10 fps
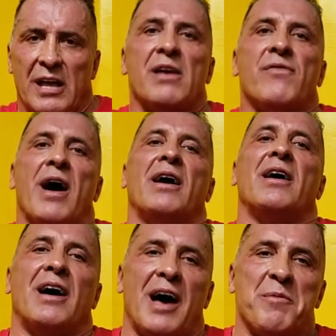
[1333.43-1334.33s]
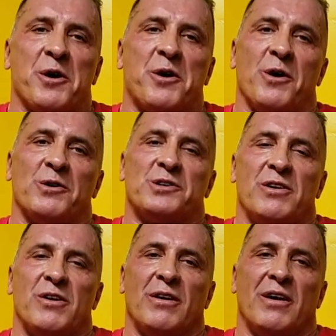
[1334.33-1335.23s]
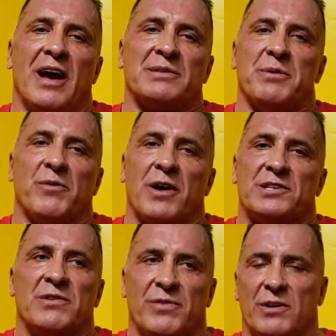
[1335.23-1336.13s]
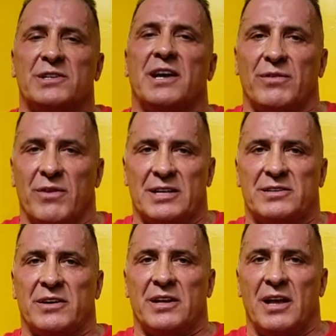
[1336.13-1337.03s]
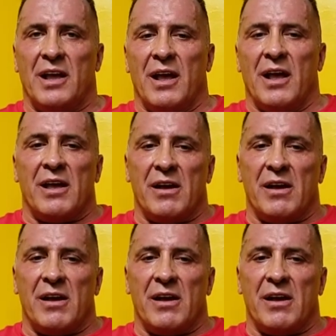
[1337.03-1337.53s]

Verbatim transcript: If I, I'm your coach and you ask me a question, of course I have to answer it.